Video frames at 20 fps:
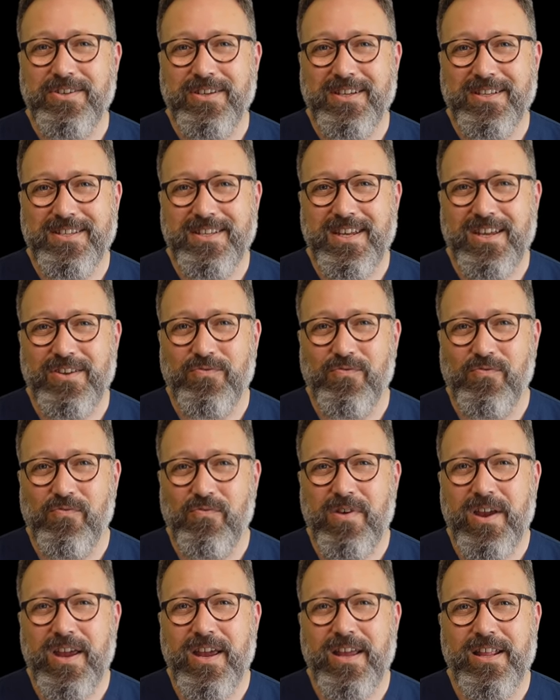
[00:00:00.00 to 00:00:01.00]
You can see it's
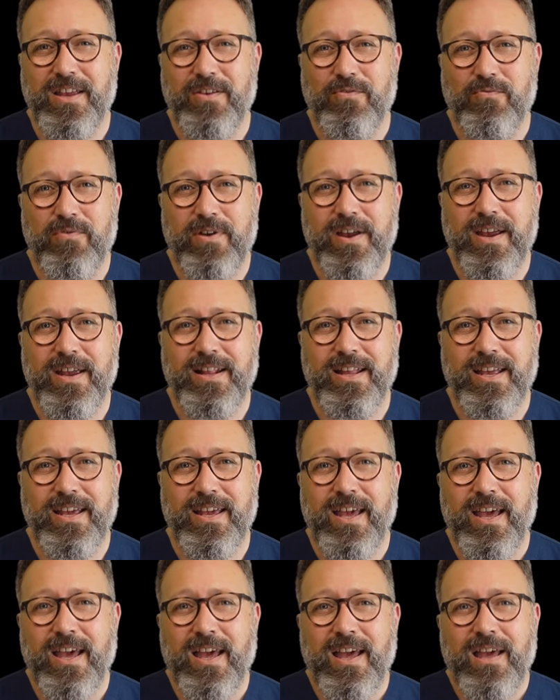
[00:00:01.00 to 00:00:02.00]
really,
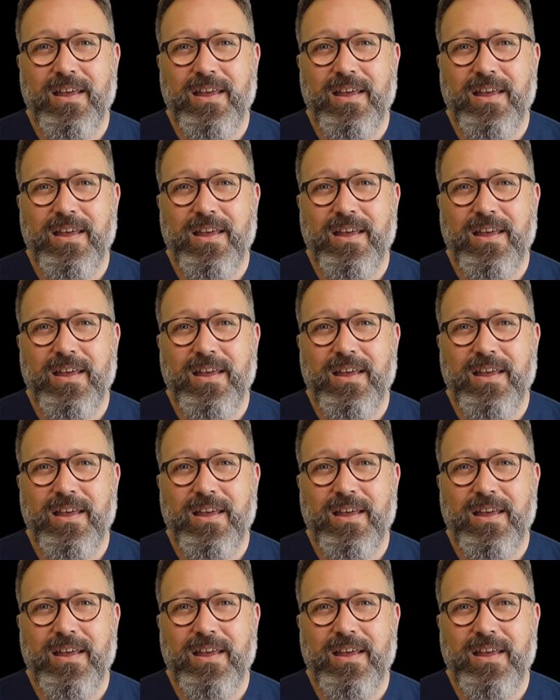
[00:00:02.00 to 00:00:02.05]
really